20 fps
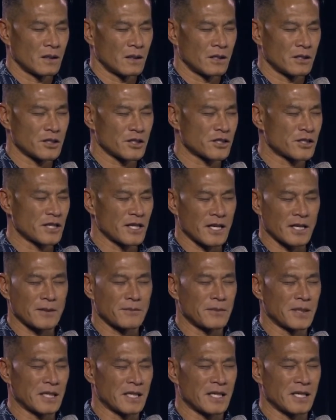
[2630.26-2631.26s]
And just the
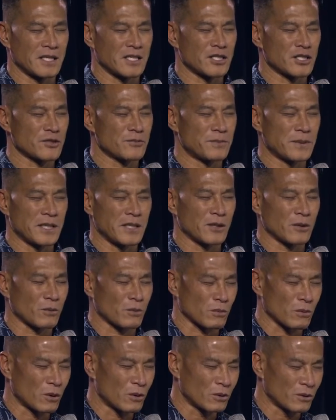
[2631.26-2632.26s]
enemy can just be
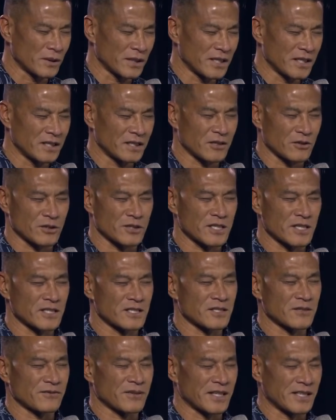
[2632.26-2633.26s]
eroding their
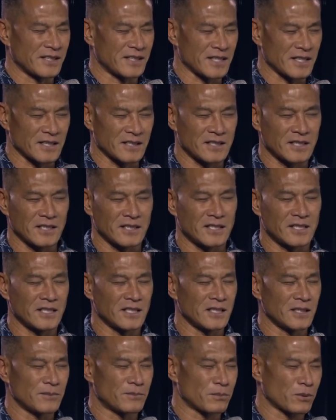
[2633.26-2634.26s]
sense of
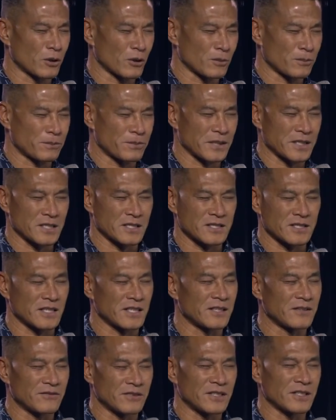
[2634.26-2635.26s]
identity, purpose,
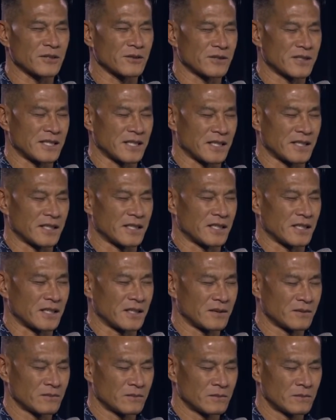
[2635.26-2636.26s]
and even their
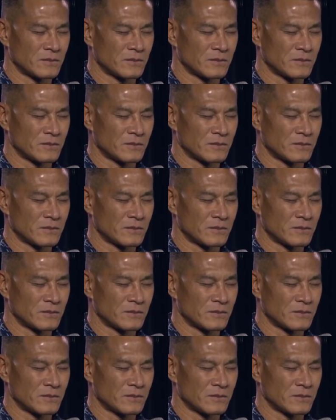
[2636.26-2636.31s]
dignity.